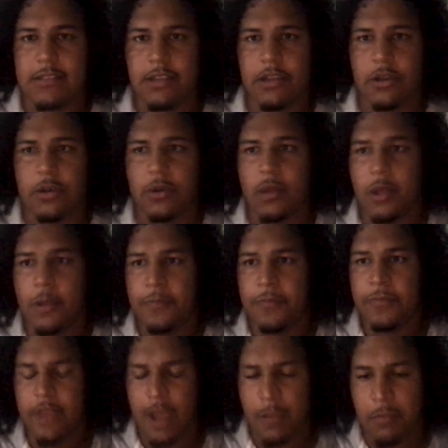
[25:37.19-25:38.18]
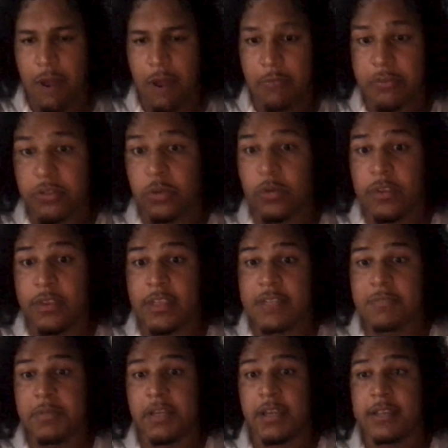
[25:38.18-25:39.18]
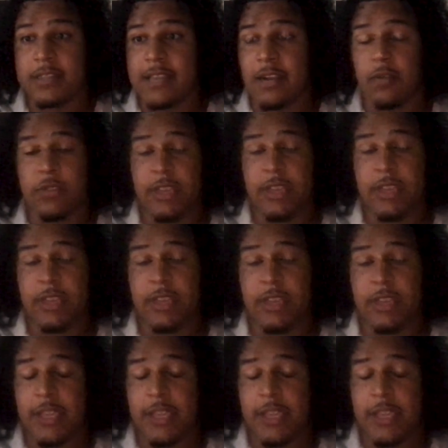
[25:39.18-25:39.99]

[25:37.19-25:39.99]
So I'm, I'm doing this because I don't think